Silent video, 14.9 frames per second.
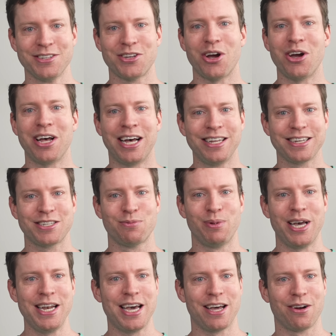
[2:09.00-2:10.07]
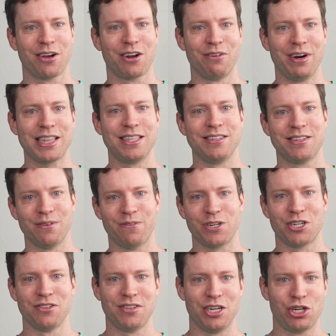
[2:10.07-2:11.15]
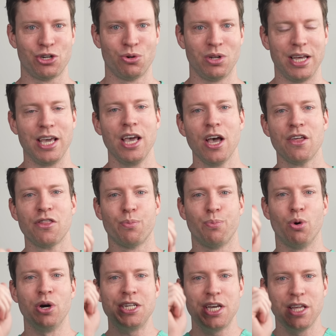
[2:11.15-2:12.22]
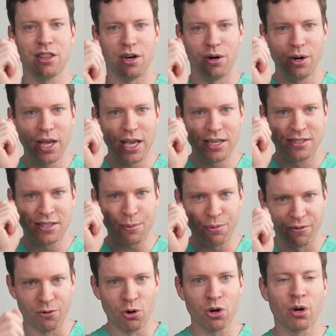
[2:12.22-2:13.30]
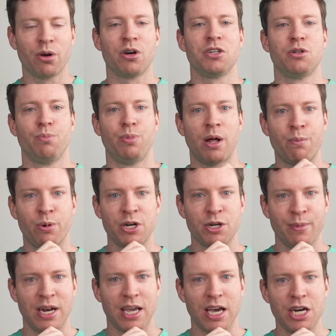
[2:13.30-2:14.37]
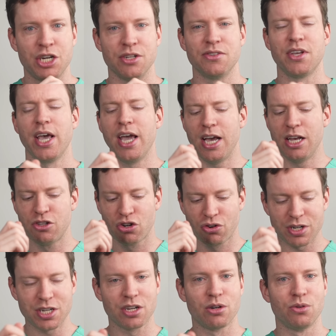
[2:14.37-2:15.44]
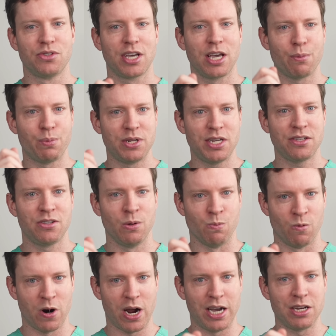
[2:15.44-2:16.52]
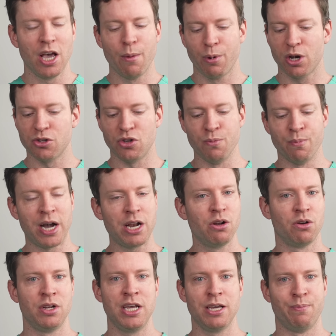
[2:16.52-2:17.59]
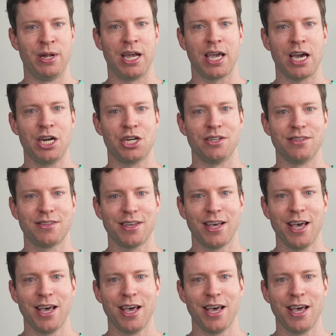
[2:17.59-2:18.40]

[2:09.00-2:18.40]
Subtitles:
So I'll explain how to correct this deficiency shortly. The point here, though, is that before going on to blood pressure medications, it's critical to get potassium right because you might not need medications.